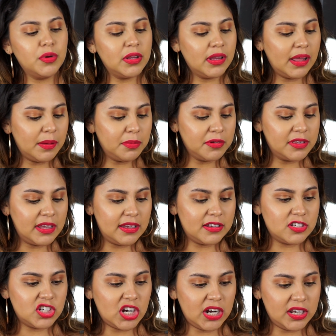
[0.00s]
we labeled
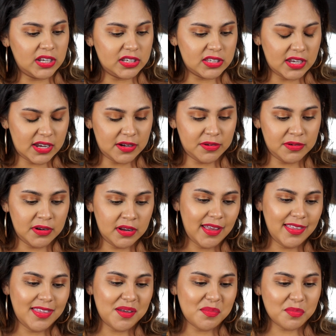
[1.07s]
it Chinatown.
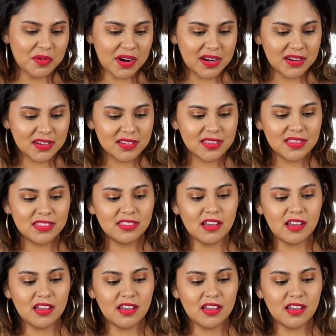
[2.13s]
And then Brandon